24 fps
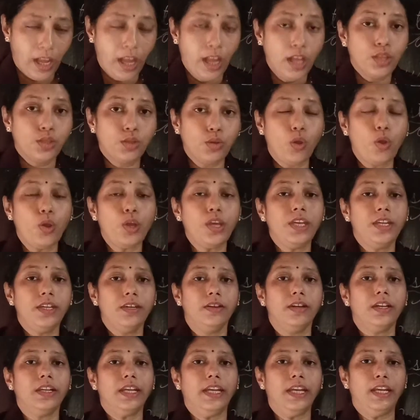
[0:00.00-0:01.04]
So
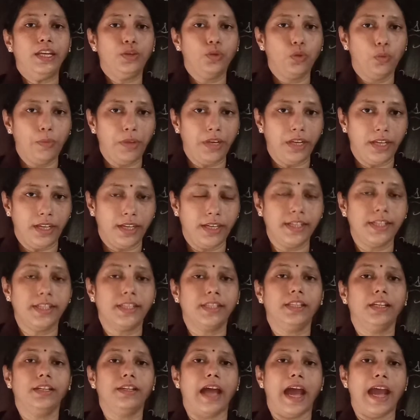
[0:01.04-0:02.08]
here in ruminants,
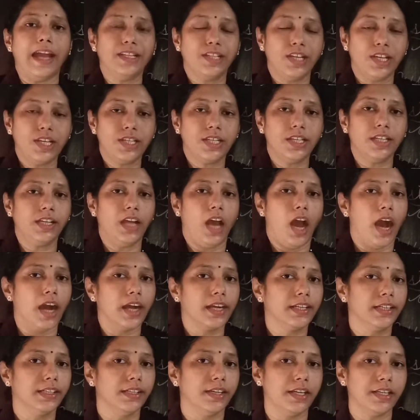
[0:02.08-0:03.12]
the digestion
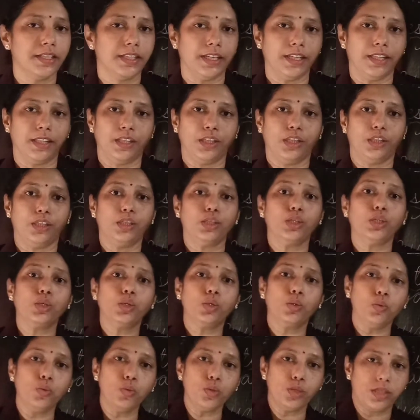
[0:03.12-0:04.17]
occurs in
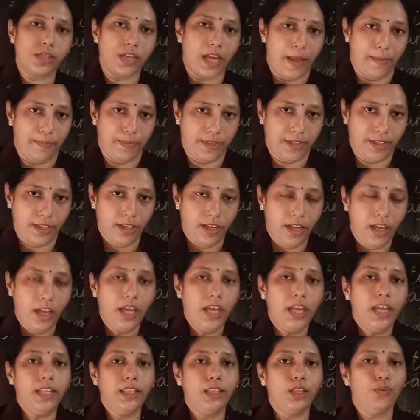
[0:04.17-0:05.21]
two steps.
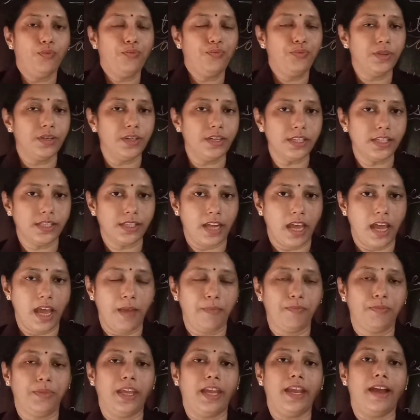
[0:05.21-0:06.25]
In the first
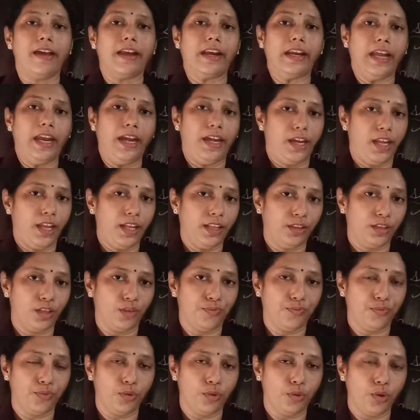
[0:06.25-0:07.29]
step, they are eating the
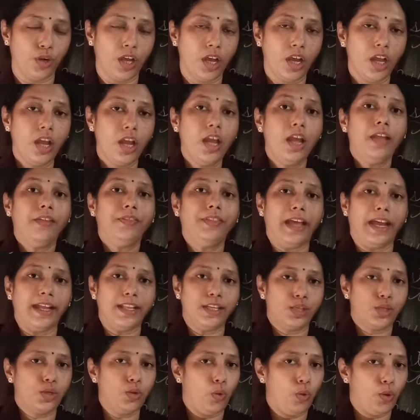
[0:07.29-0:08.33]
food, then
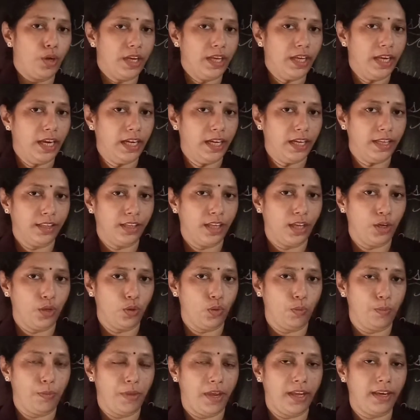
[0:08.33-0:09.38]
storing it in the
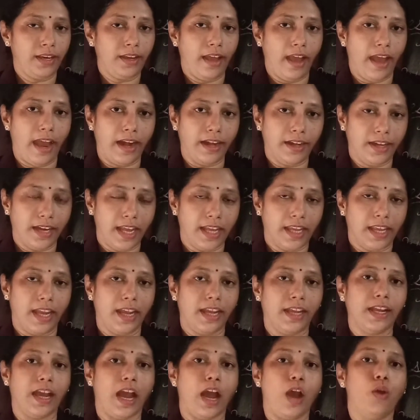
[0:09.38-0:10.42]
rumen and
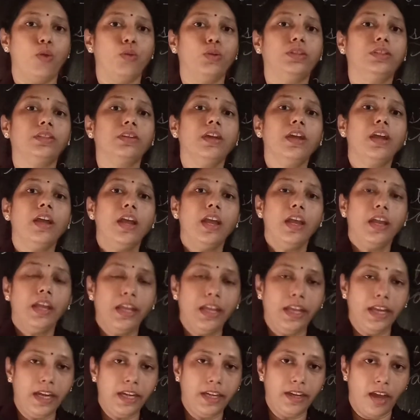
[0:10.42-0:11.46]
taking out
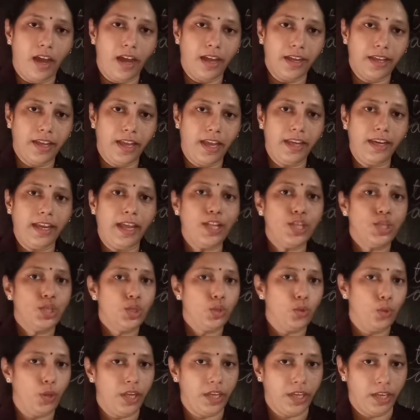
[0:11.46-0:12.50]
it again and
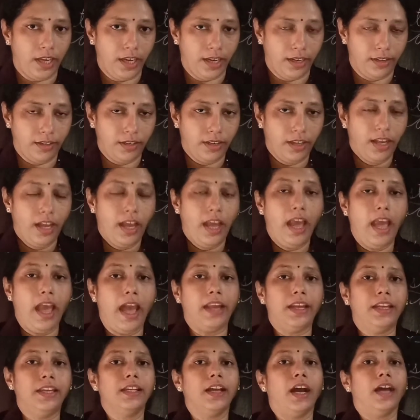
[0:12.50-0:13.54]
chewing it.
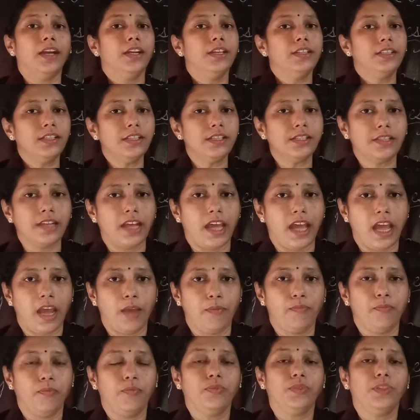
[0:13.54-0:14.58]
And in another
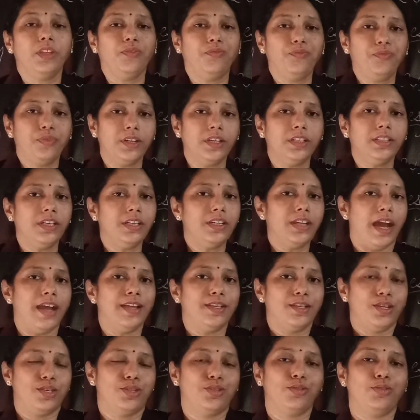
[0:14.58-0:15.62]
step, the further
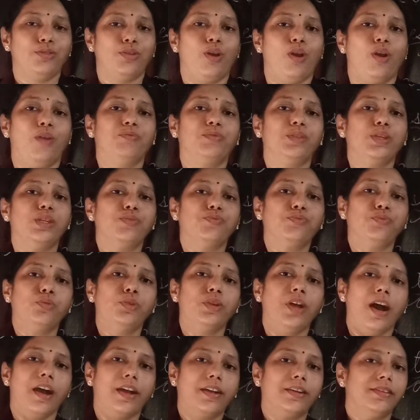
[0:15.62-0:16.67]
digestion of this food
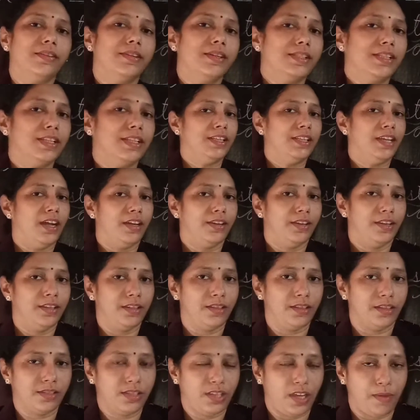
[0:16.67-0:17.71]
occurs
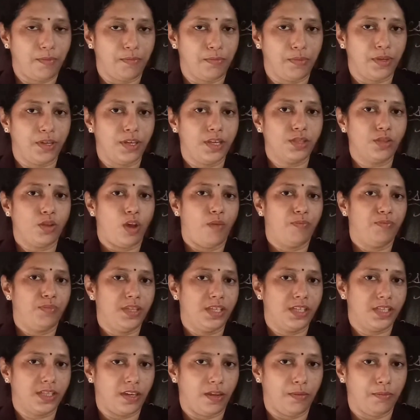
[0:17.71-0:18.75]
another chambers of the
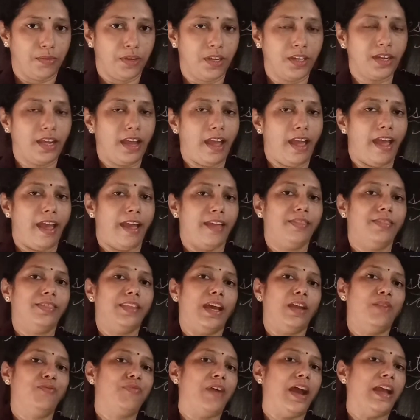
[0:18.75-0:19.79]
stomach, and
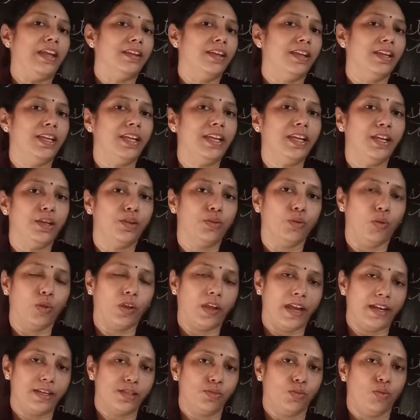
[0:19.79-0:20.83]
then finally it
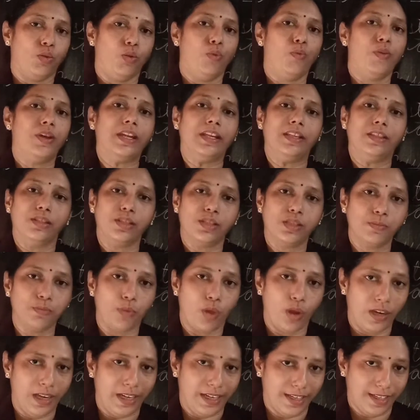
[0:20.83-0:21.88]
gets over in the
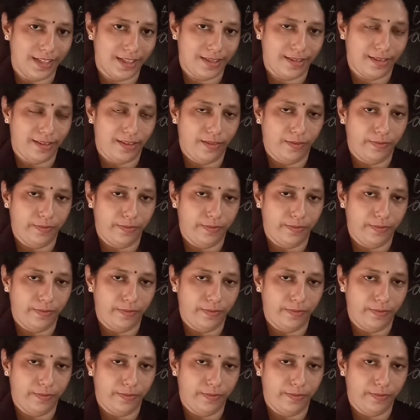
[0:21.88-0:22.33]
small intestine.